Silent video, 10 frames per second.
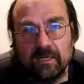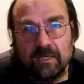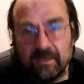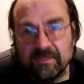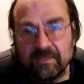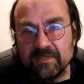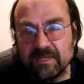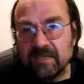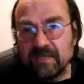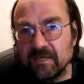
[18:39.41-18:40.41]
I think
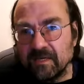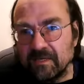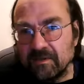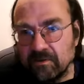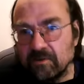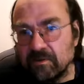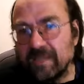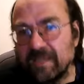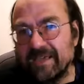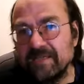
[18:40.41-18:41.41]
as you can
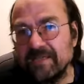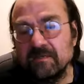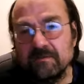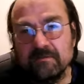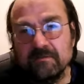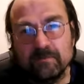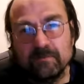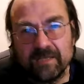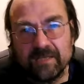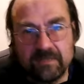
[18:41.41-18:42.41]
get into
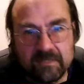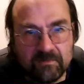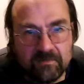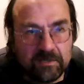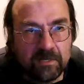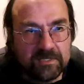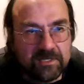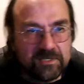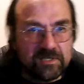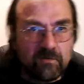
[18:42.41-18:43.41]
complexities and
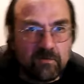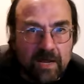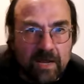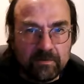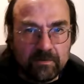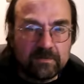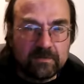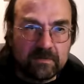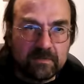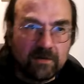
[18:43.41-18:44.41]
rationalizations around
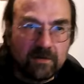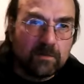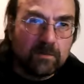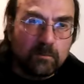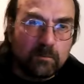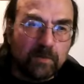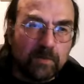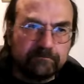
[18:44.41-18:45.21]
that argument, but